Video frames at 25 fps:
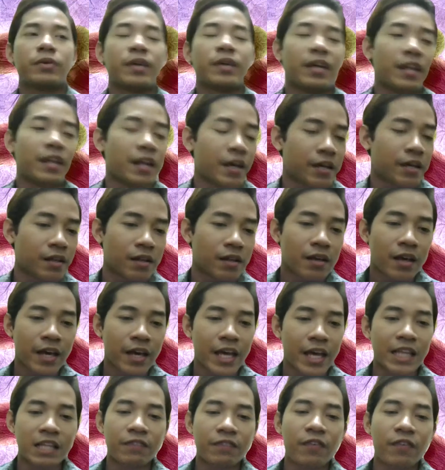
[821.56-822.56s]
like
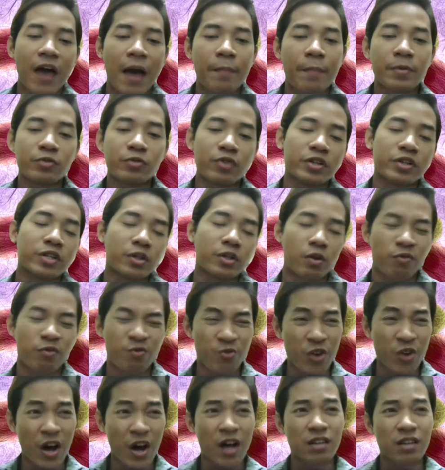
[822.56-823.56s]
in terms of administration of
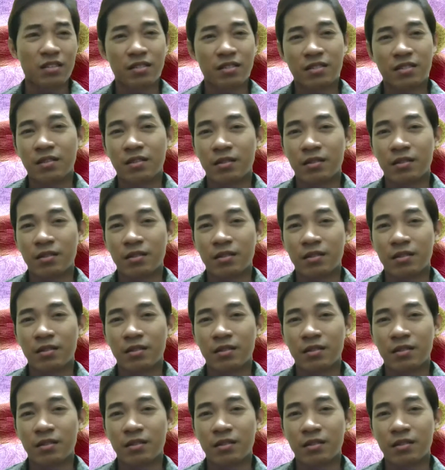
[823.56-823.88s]
drugs,